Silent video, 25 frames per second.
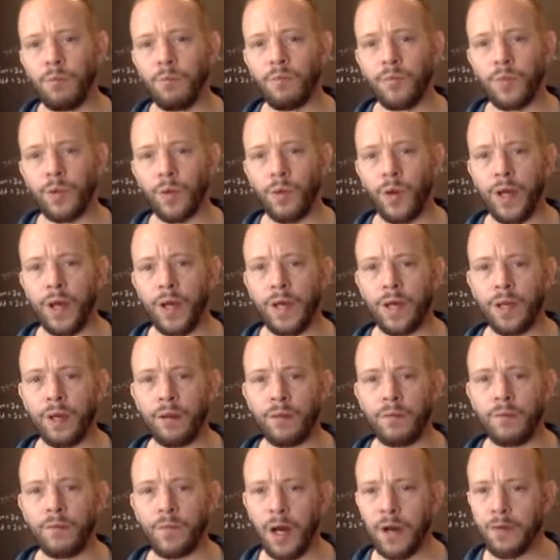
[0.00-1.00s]
The way
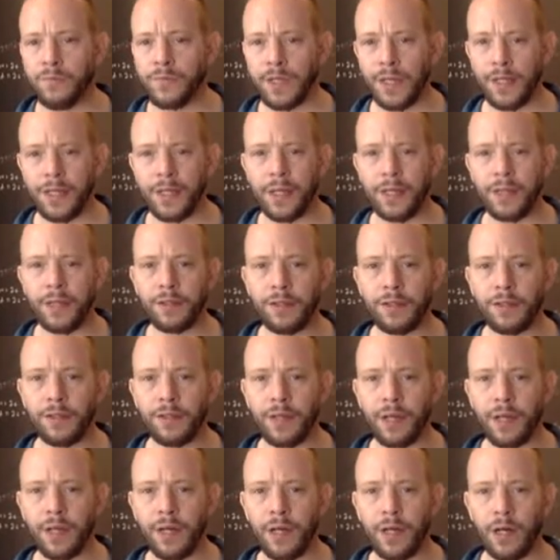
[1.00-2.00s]
I've done it
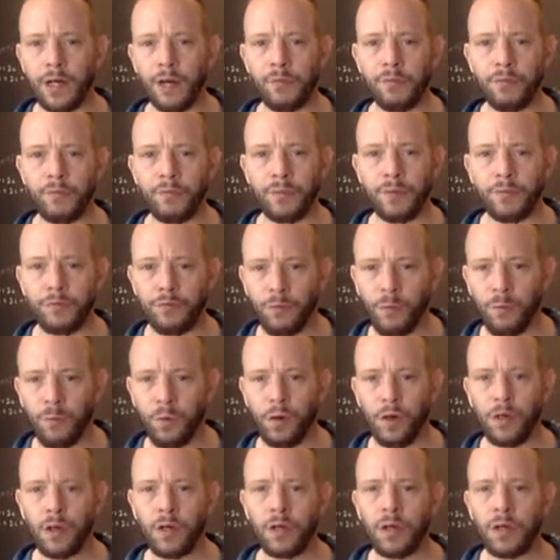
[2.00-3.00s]

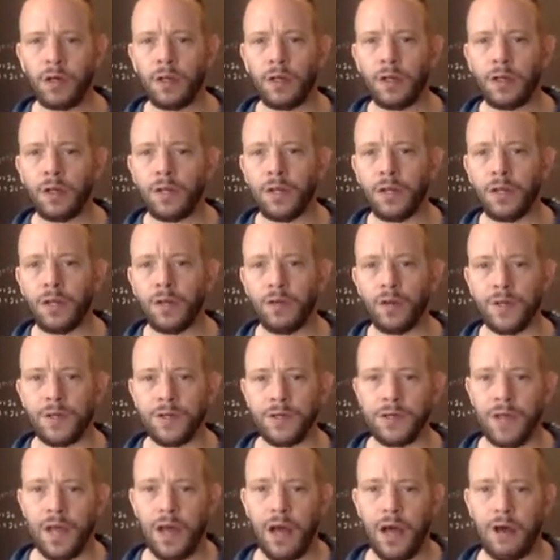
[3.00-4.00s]
before, is
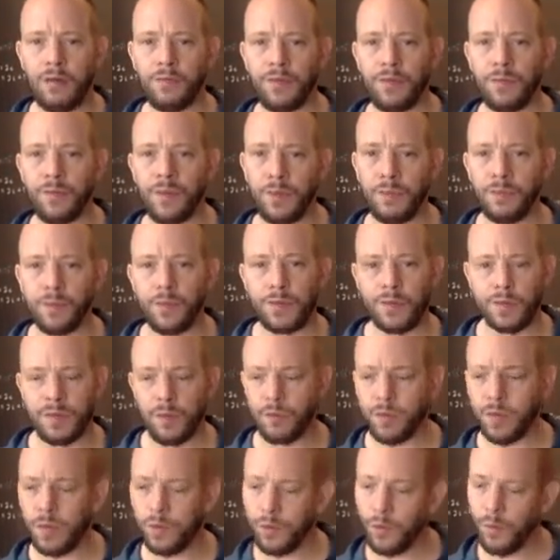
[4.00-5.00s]
to have them. And some
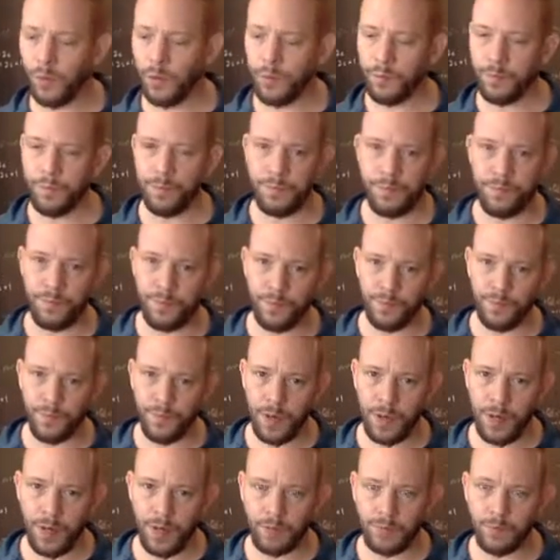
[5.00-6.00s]
people
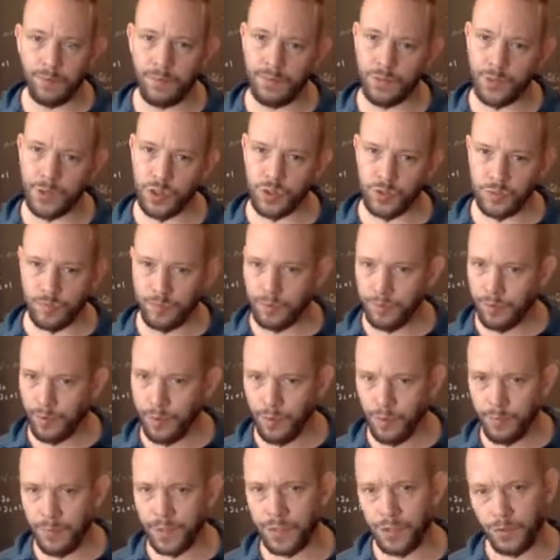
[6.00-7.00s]
just put
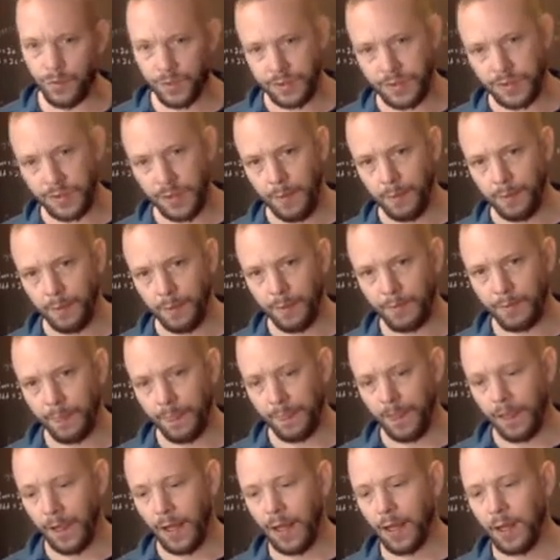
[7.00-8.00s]
them into a stump.
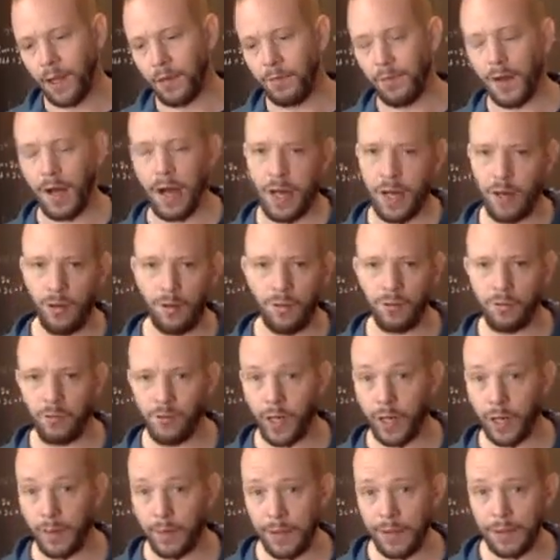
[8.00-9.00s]
I don't
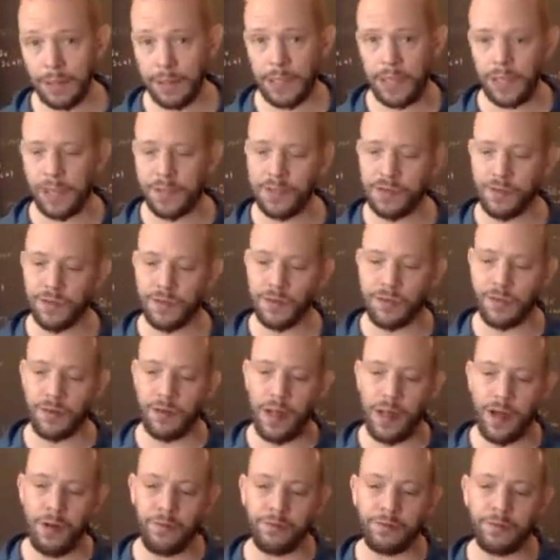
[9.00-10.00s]
recommend that because you still
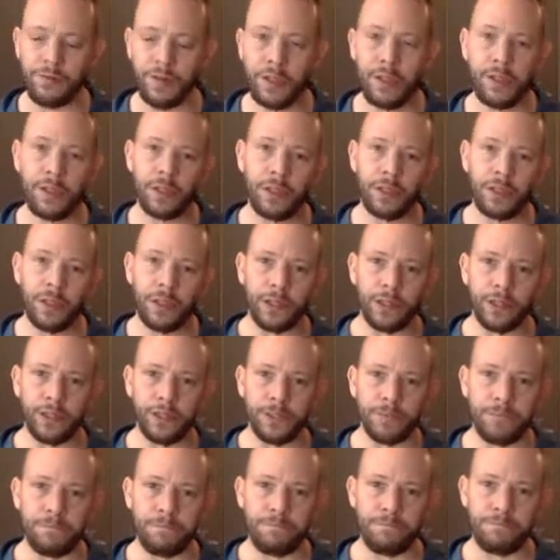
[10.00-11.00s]
have,
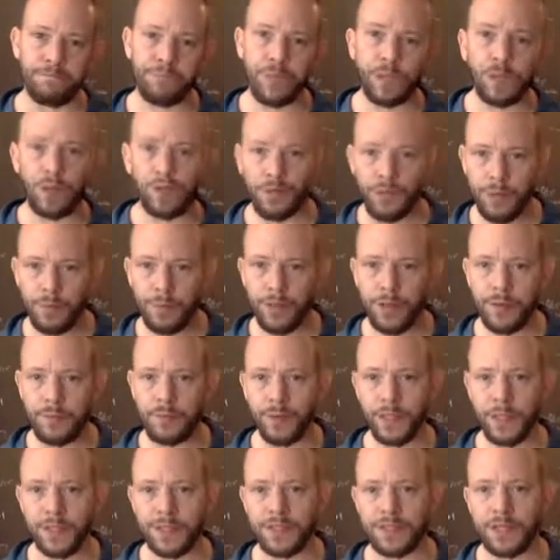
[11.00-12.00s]
a little bit of the
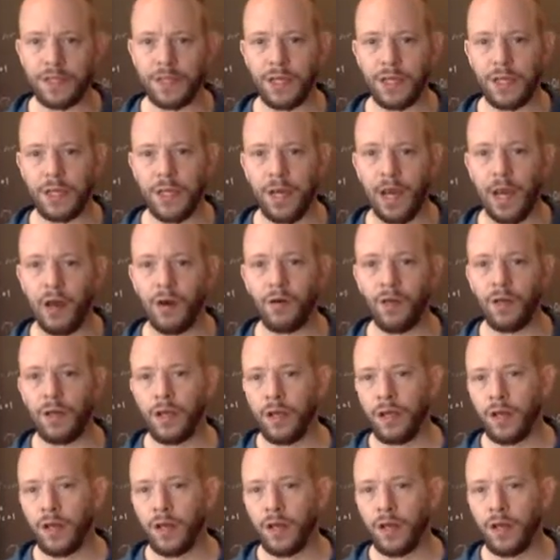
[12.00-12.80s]
blade sticking out.